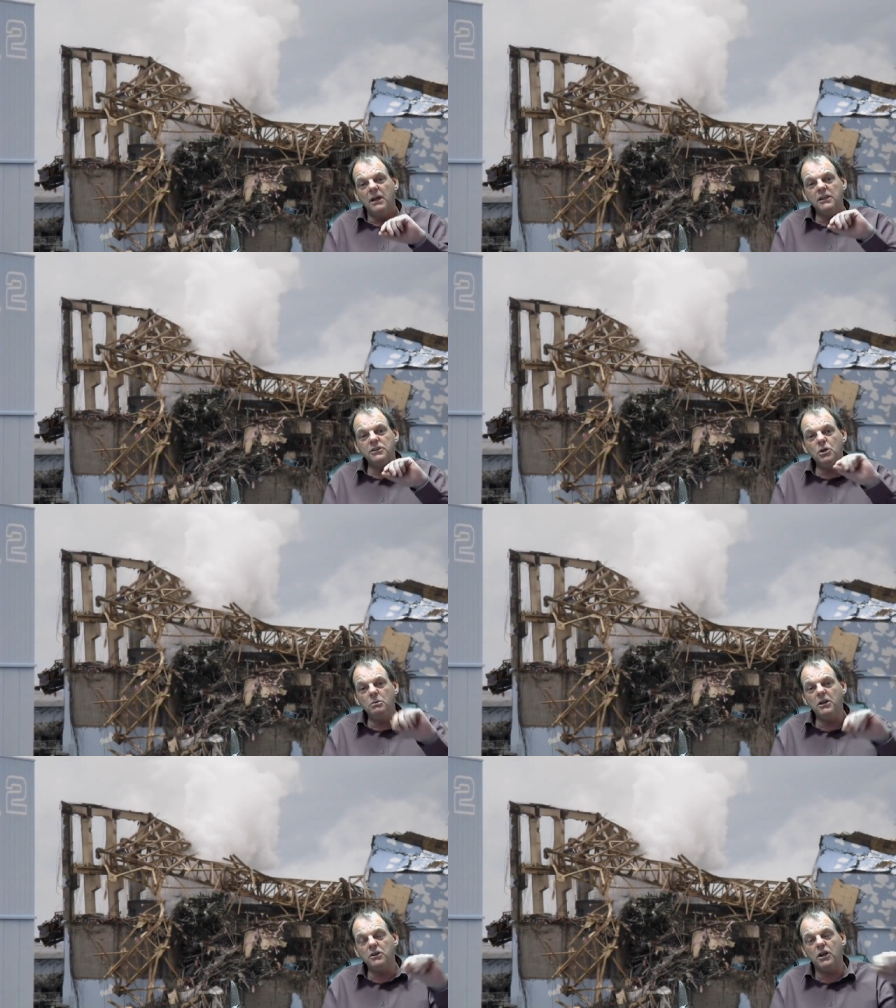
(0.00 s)
That's 2
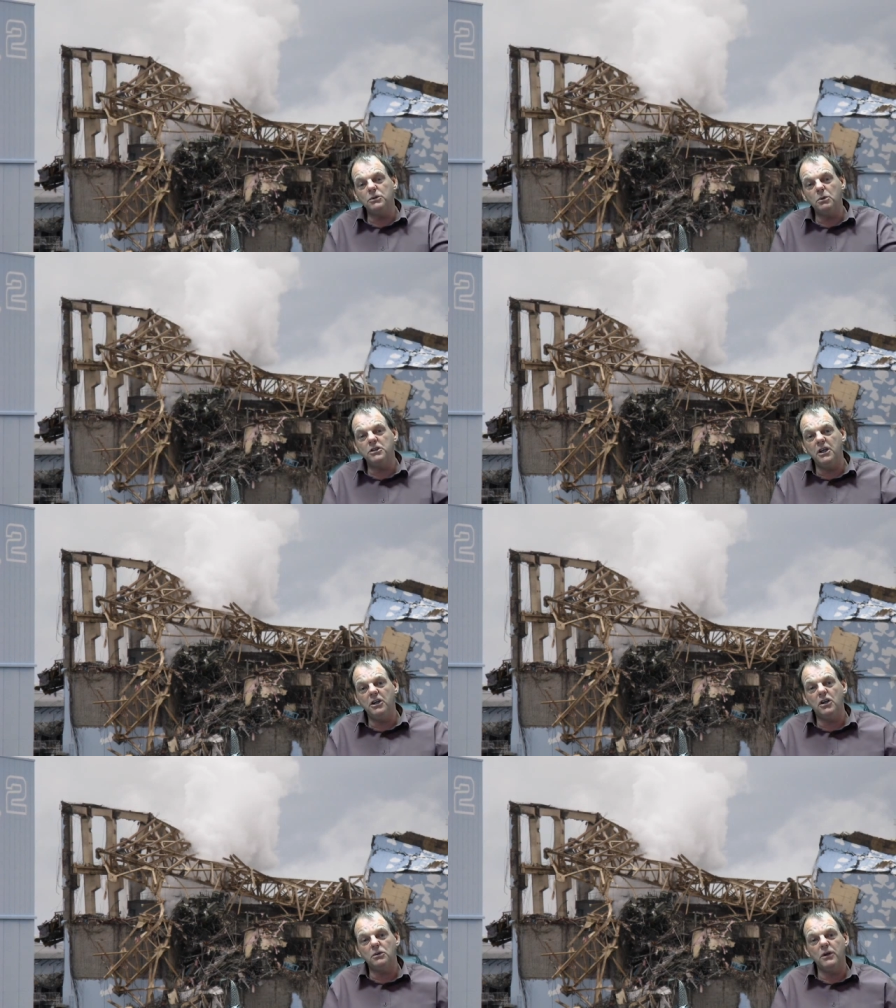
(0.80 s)
million times worse than
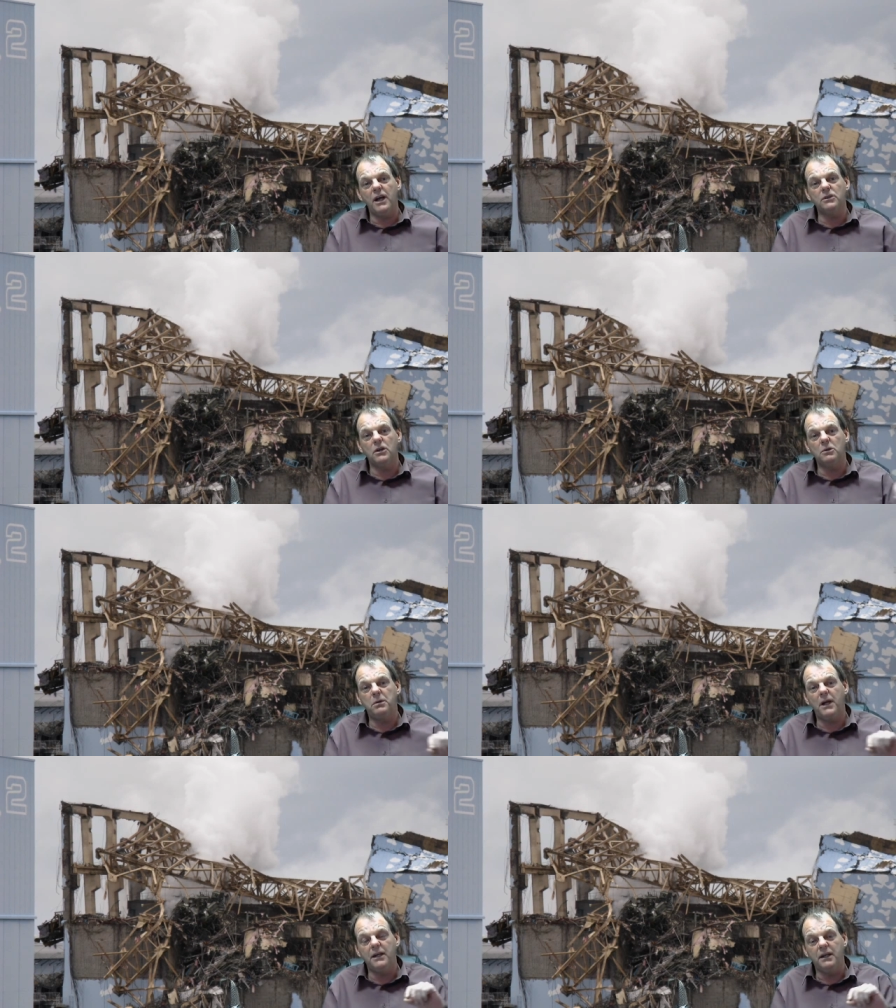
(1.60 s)
any other reactor on the
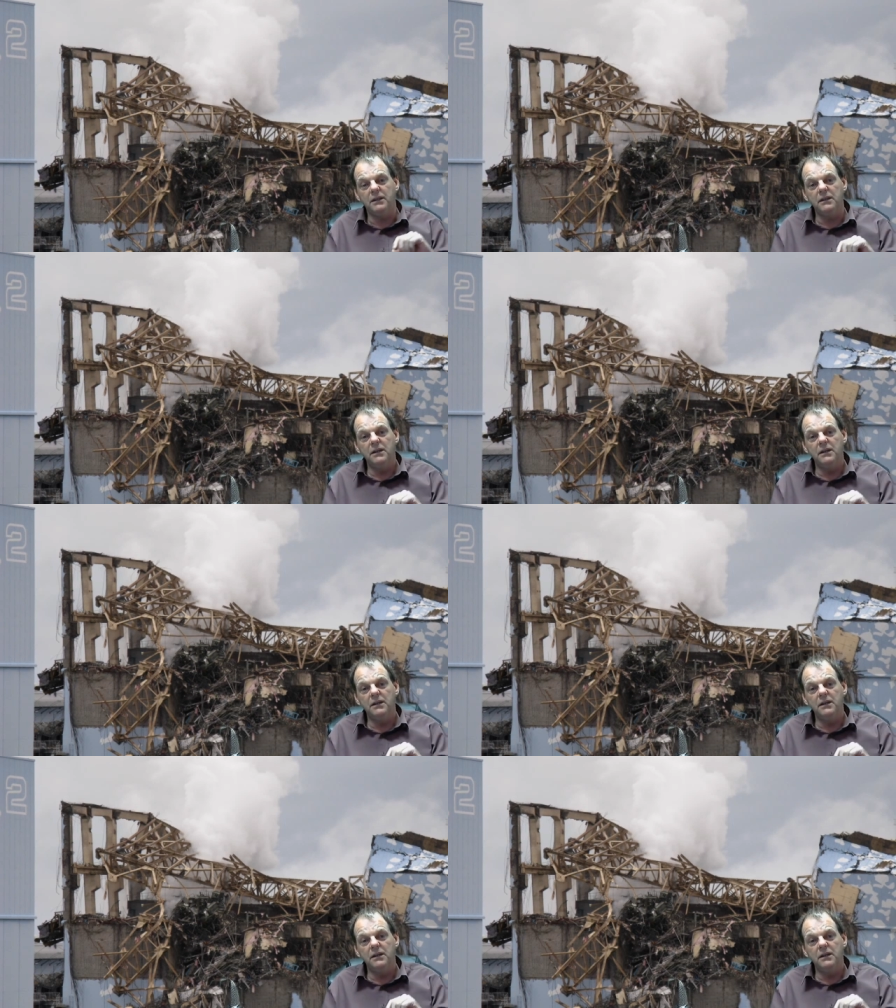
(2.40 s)
planet.